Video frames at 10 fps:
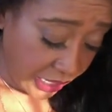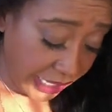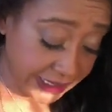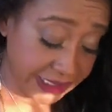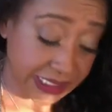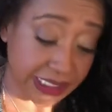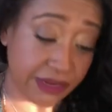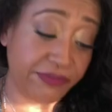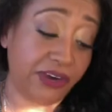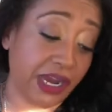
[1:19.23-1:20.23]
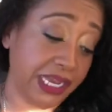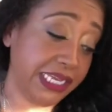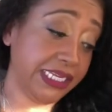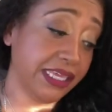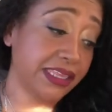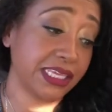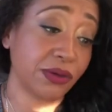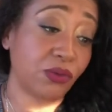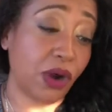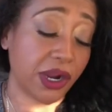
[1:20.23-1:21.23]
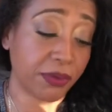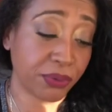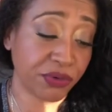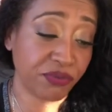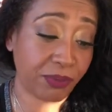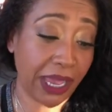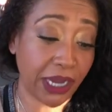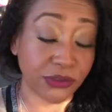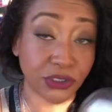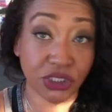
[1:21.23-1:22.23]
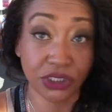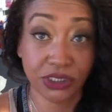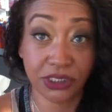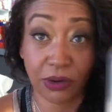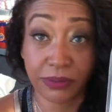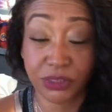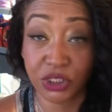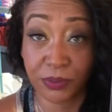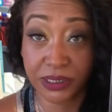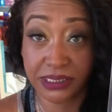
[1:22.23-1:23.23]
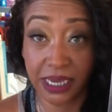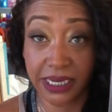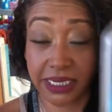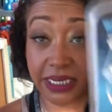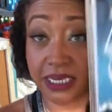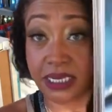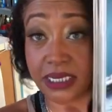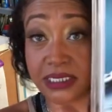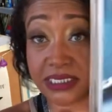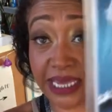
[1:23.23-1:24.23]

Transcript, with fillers: I did find the waterproof pouch, so I'm super excited to